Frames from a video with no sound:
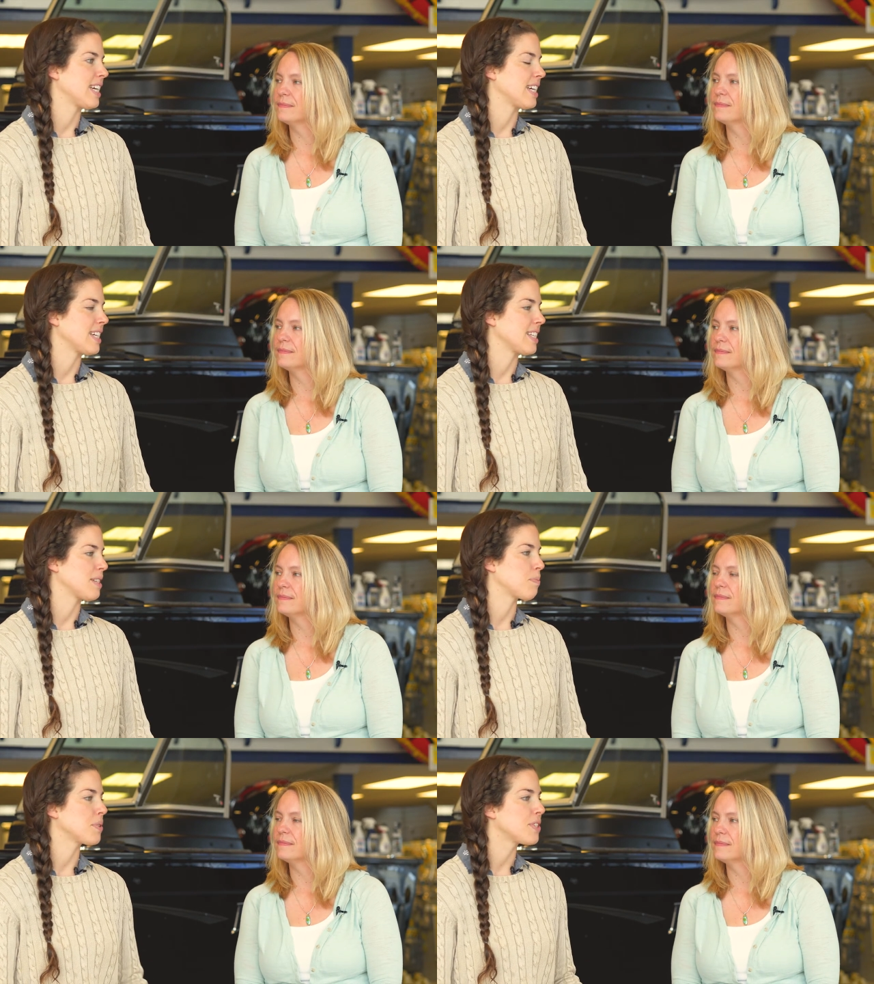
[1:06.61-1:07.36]

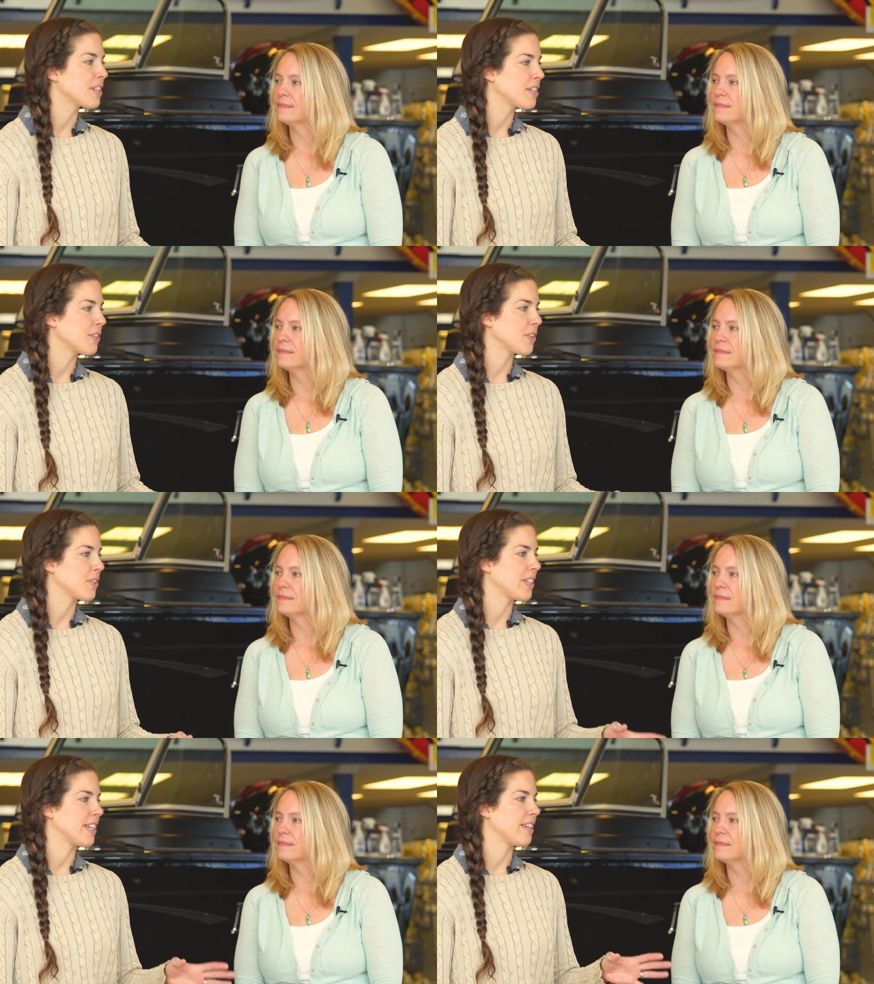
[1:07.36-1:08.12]
Speaker 1: and
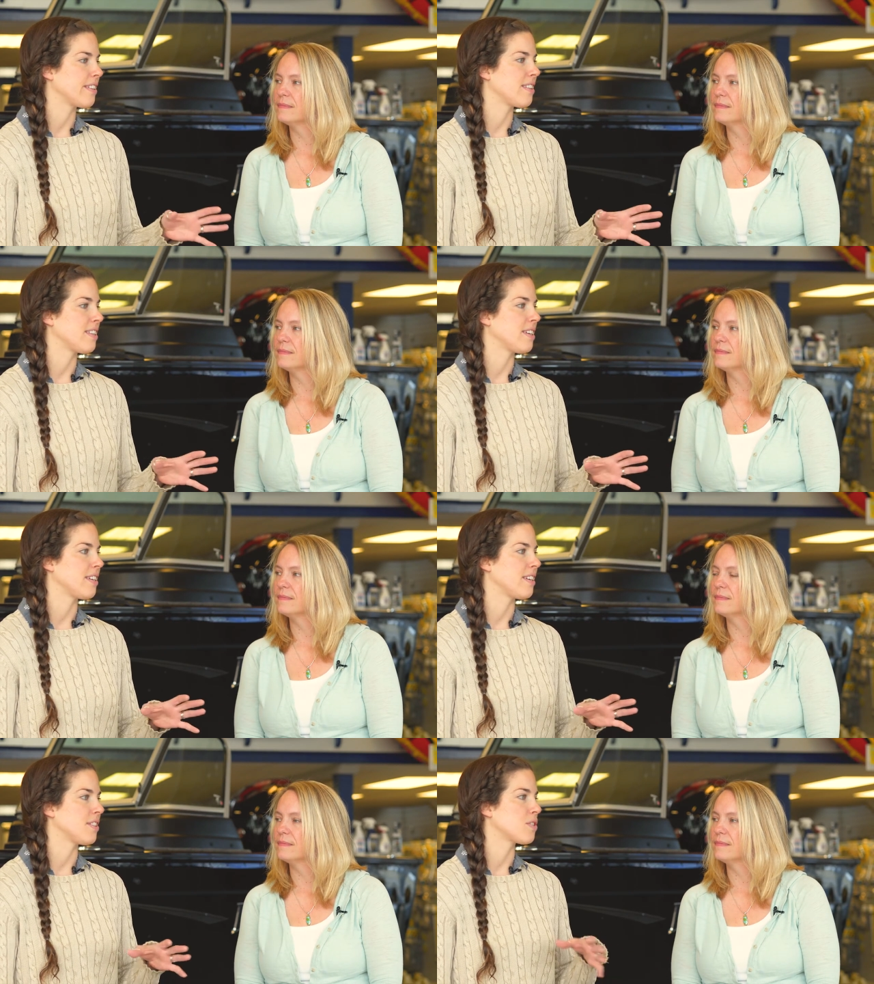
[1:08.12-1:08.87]
particularly
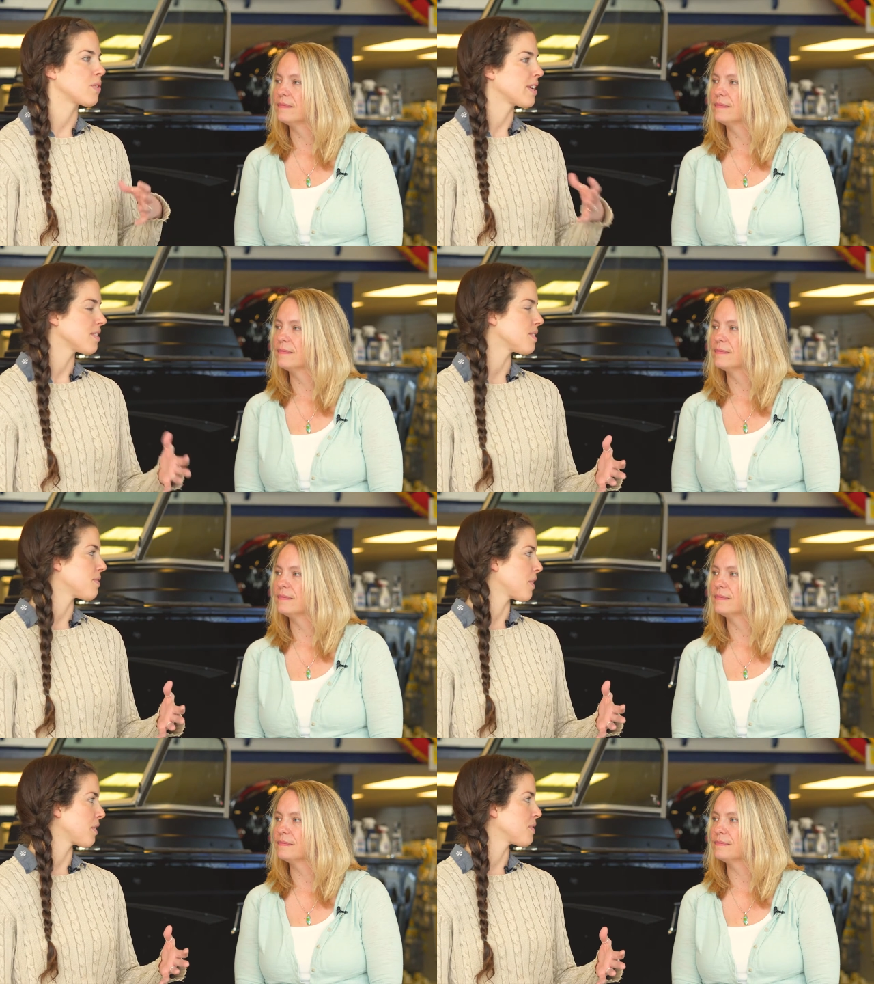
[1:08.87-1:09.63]
the
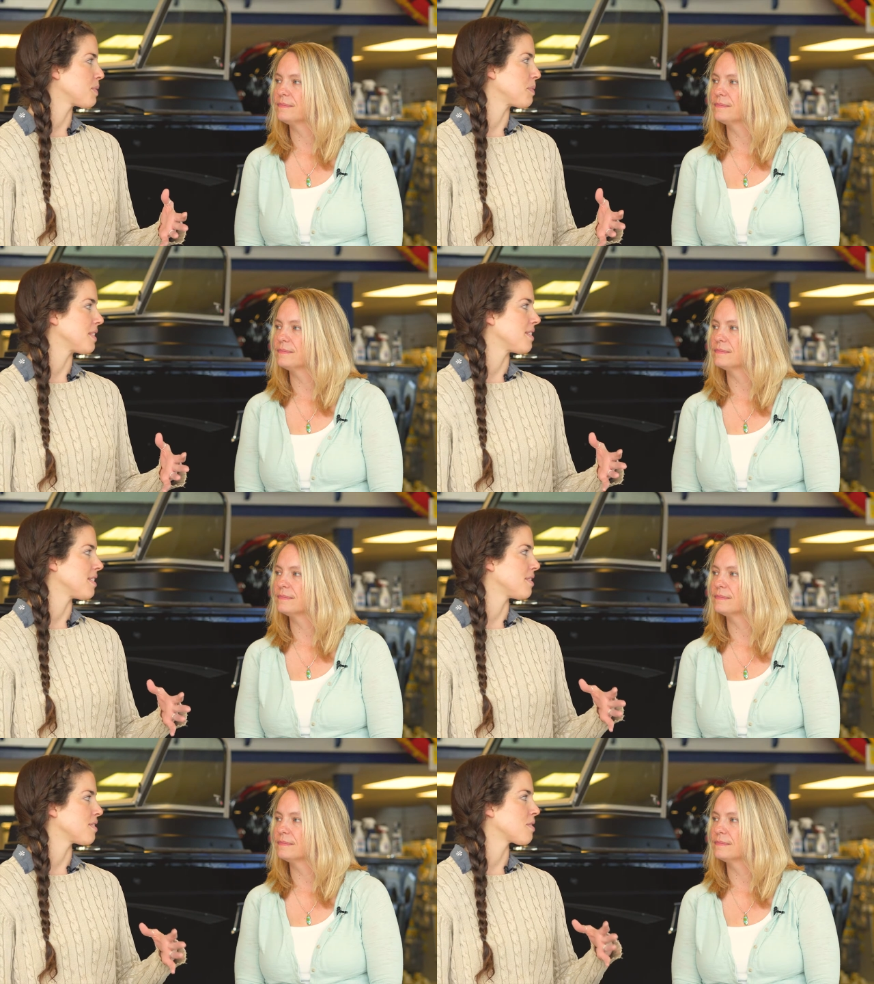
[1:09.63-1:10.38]
transfer of
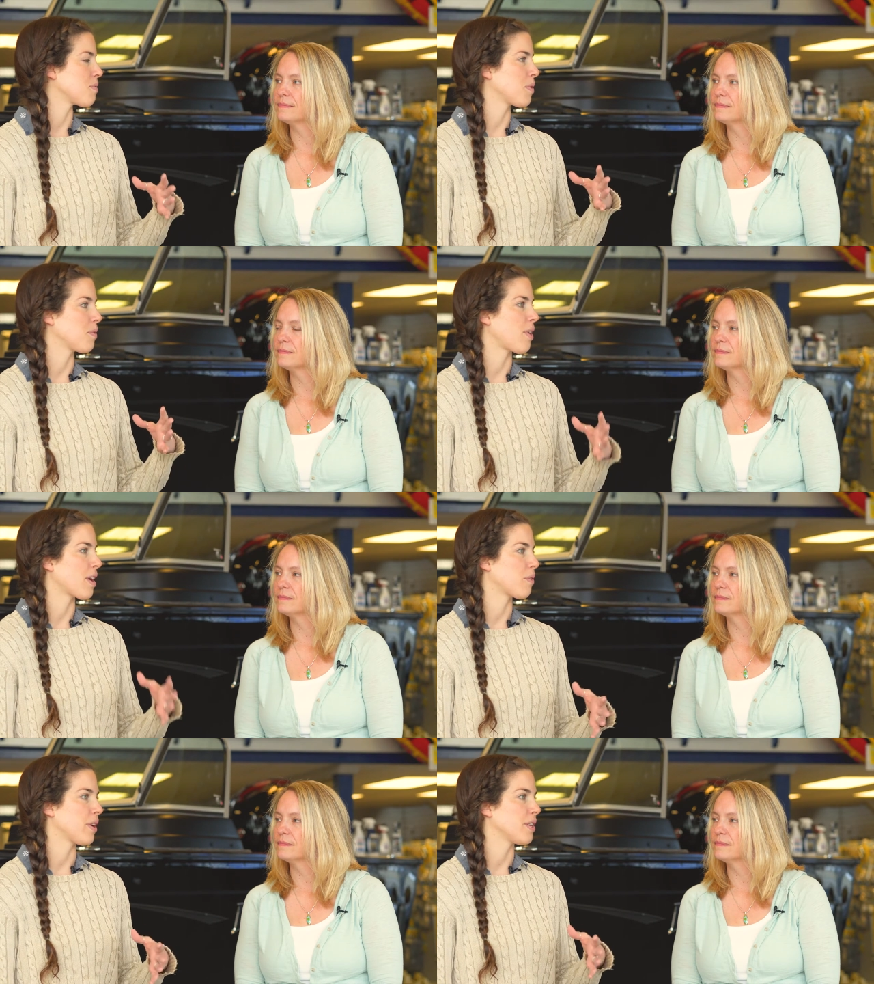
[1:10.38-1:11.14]
species through
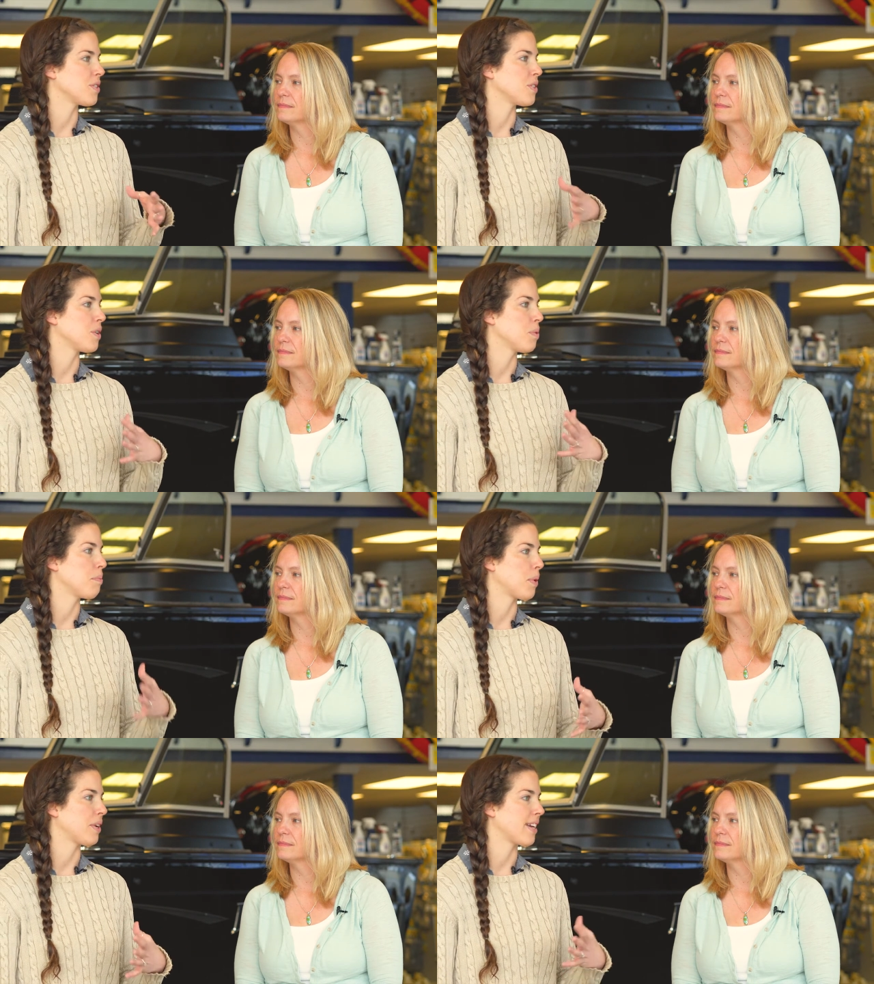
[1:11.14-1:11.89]

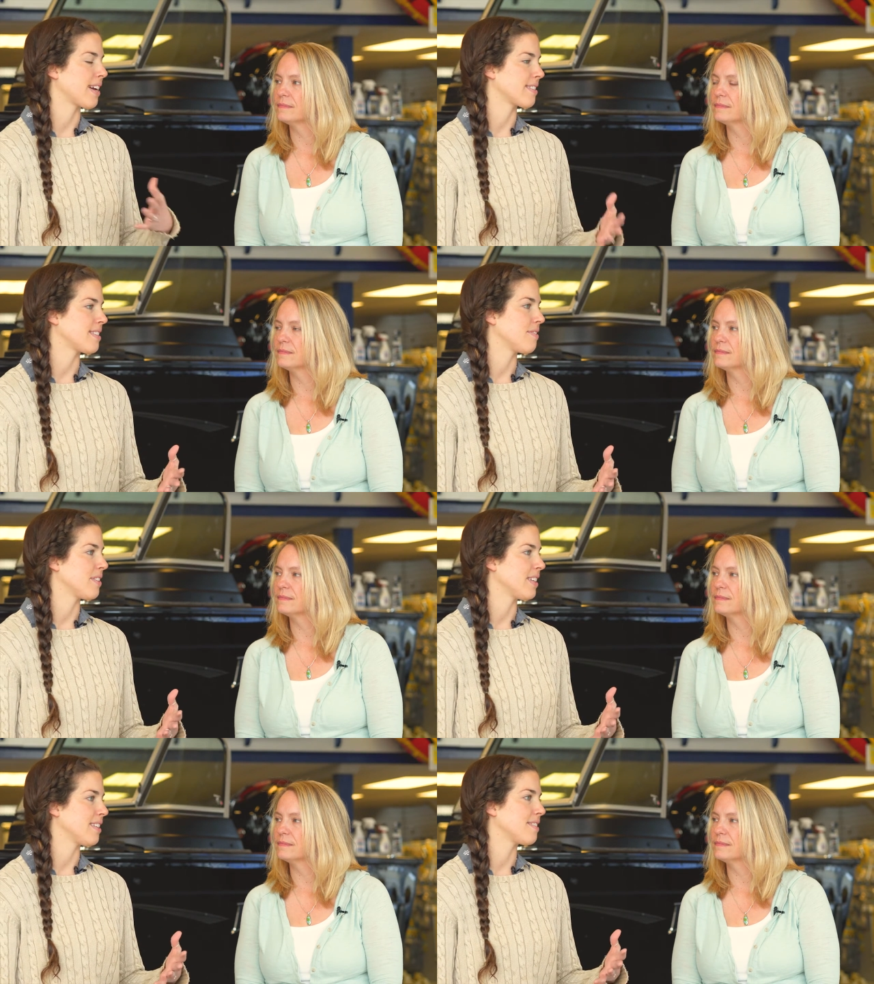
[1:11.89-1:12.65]
recreational boating
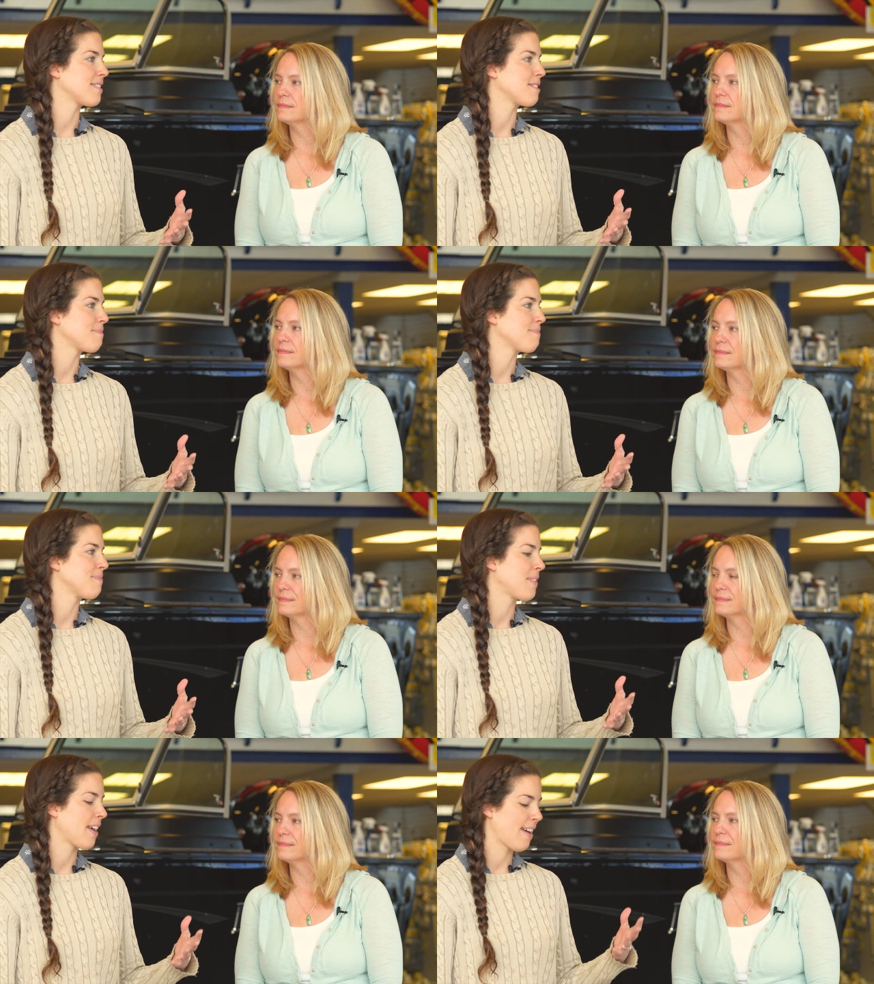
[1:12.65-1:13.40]
activities.
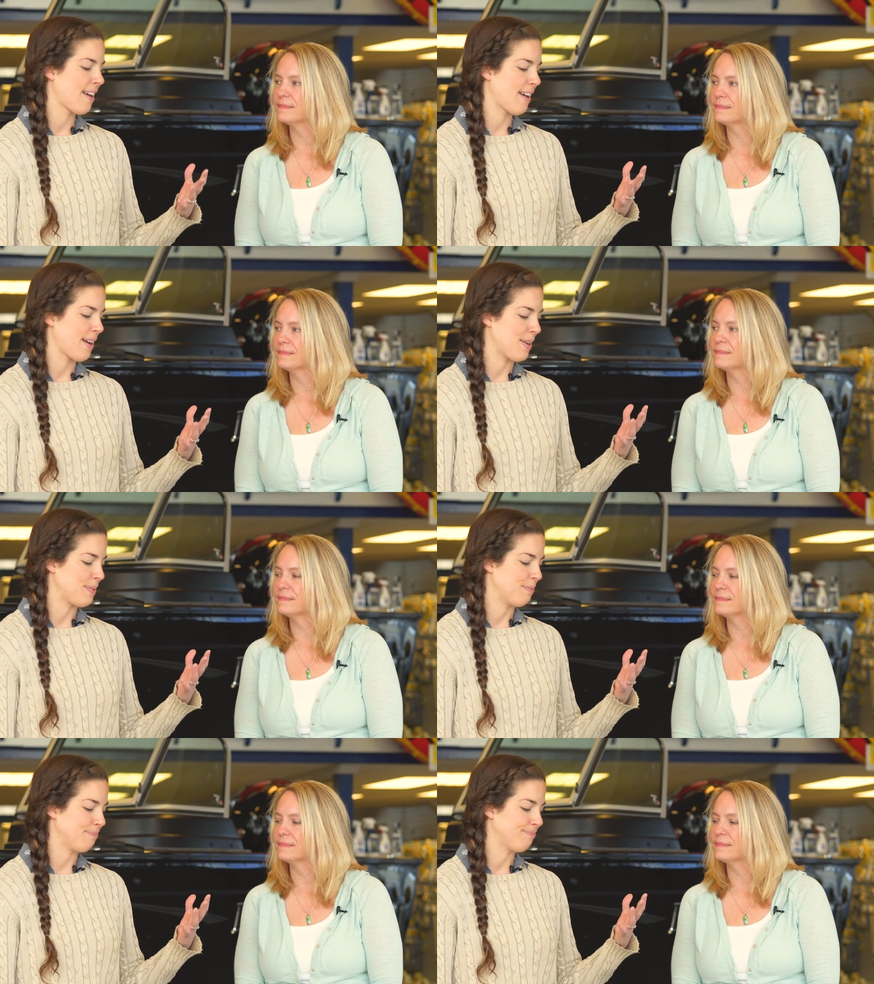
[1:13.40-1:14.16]
I